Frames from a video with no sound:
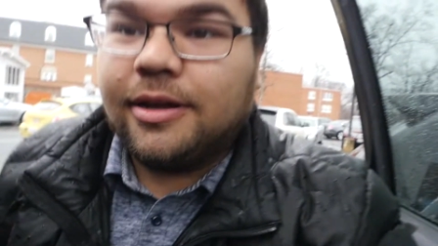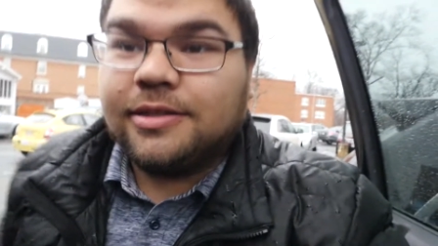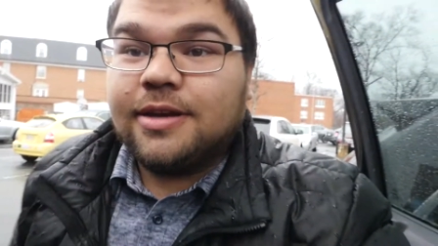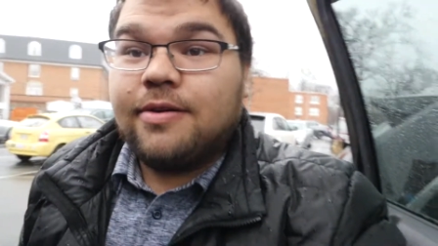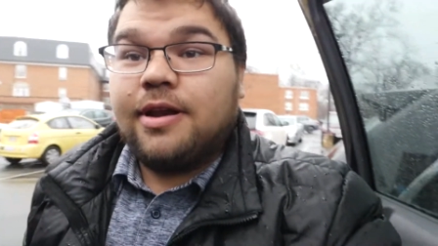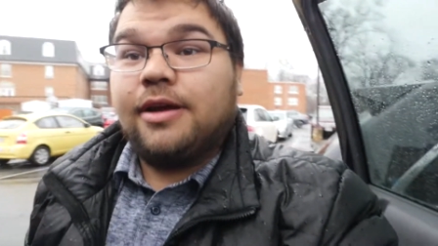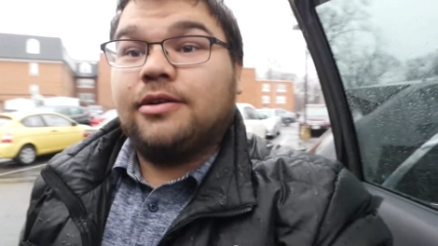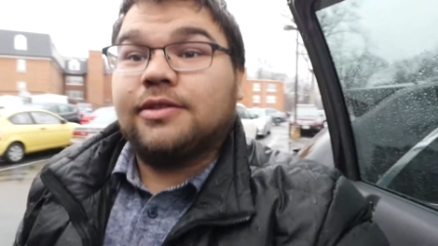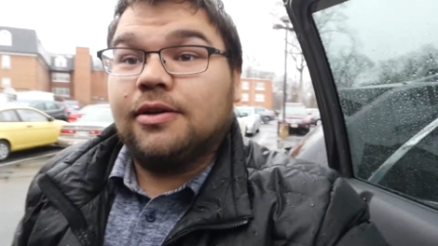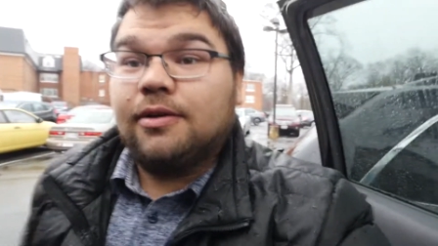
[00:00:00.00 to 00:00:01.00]
outside right now,
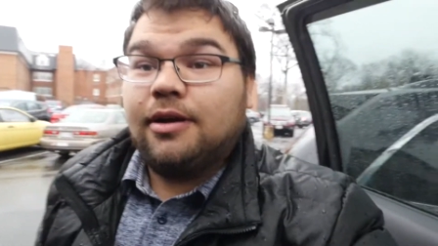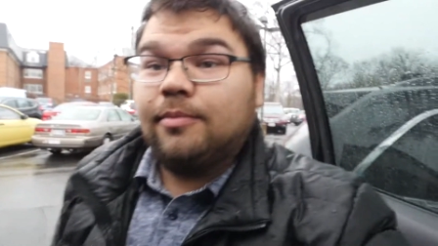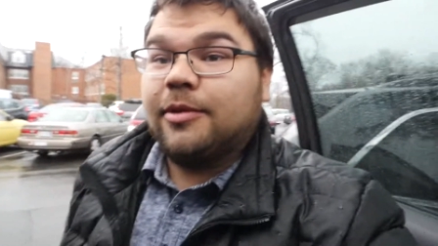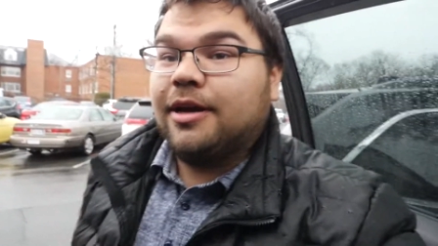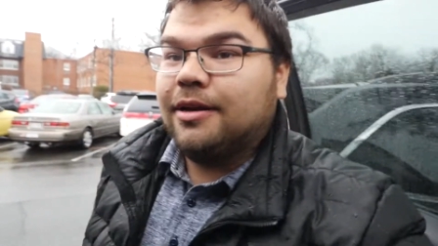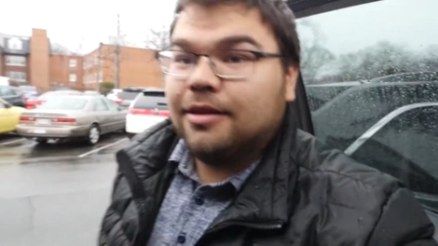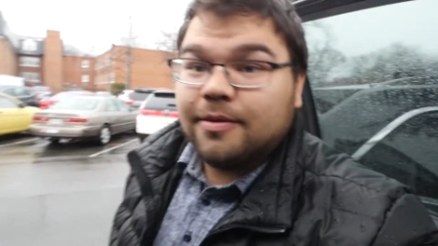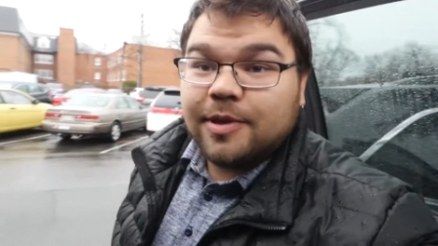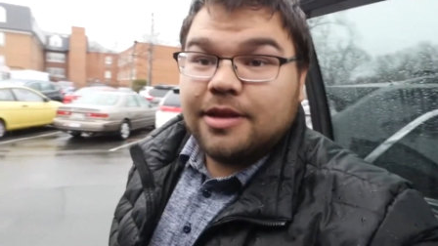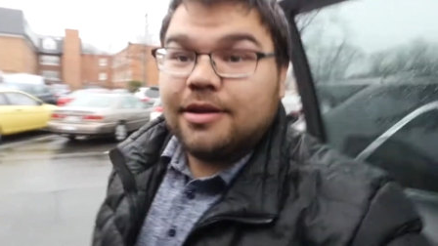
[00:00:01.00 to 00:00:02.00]
so I'm kind of
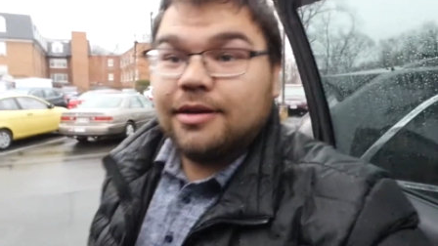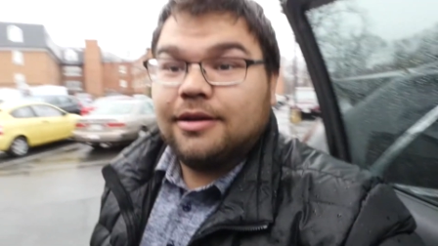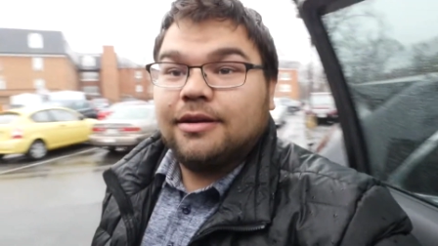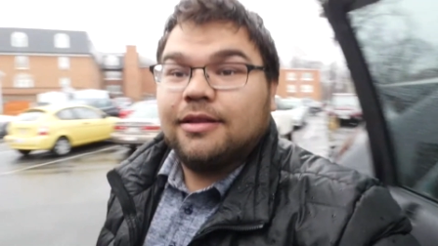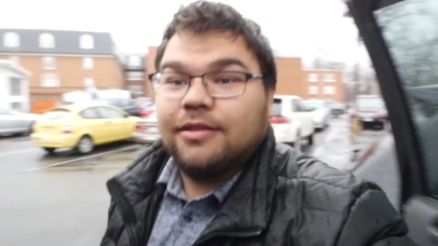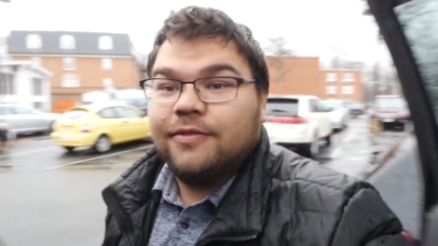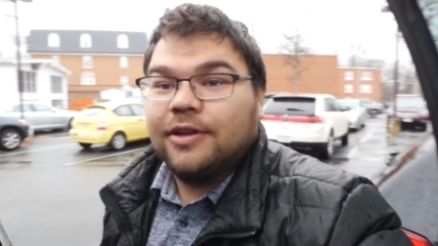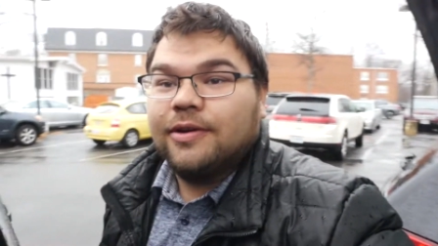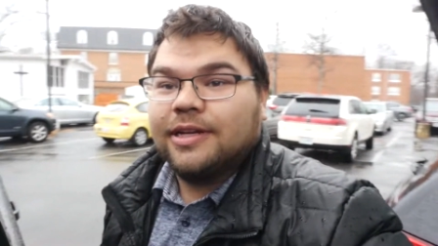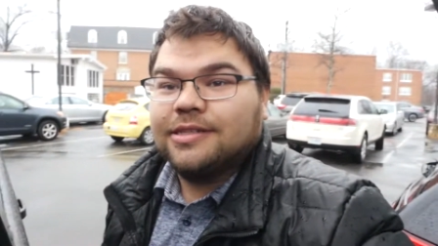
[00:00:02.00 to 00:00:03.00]
limited on the
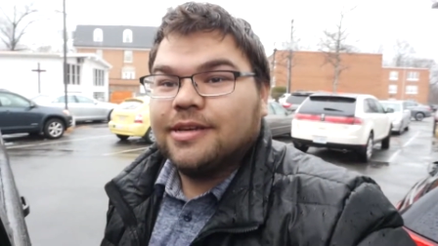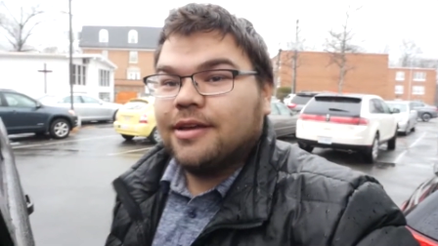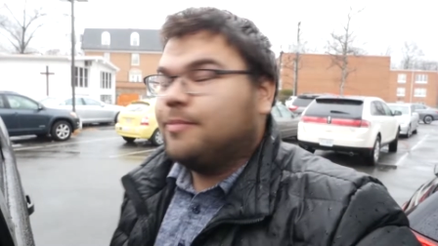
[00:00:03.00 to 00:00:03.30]
video I can take,